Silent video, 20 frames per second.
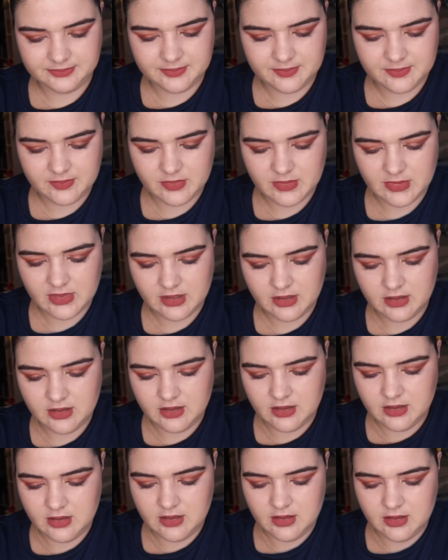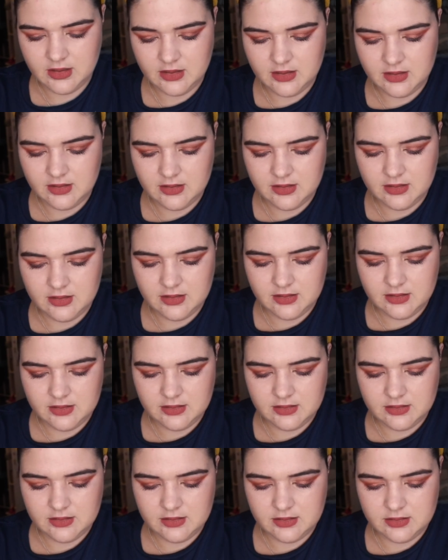
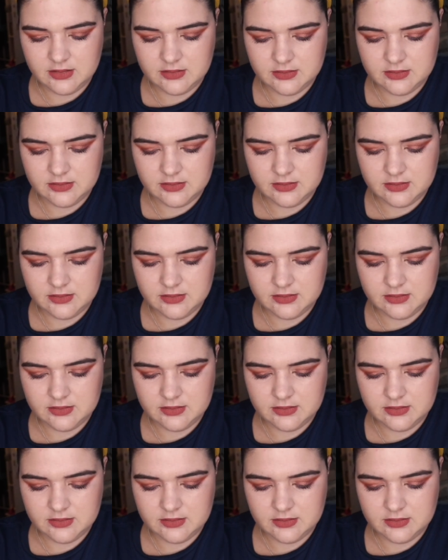Nobody speaks.